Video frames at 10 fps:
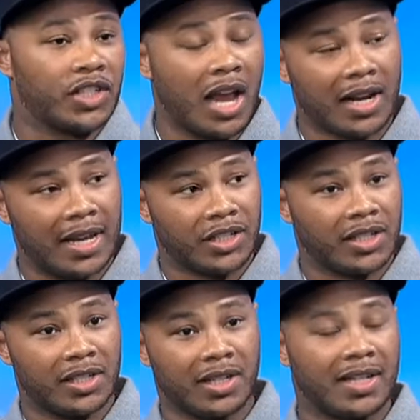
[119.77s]
Chocolate
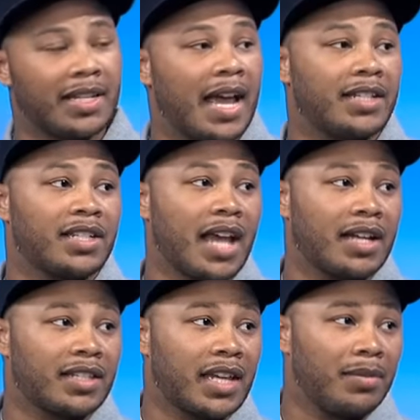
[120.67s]
actually contains a
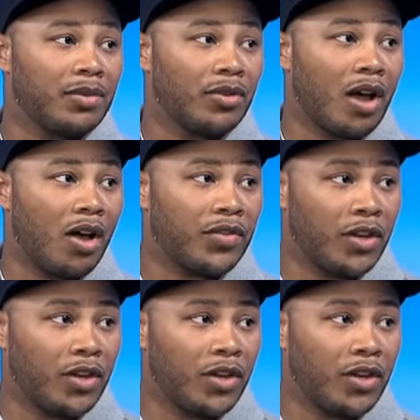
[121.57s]
toxic chemical called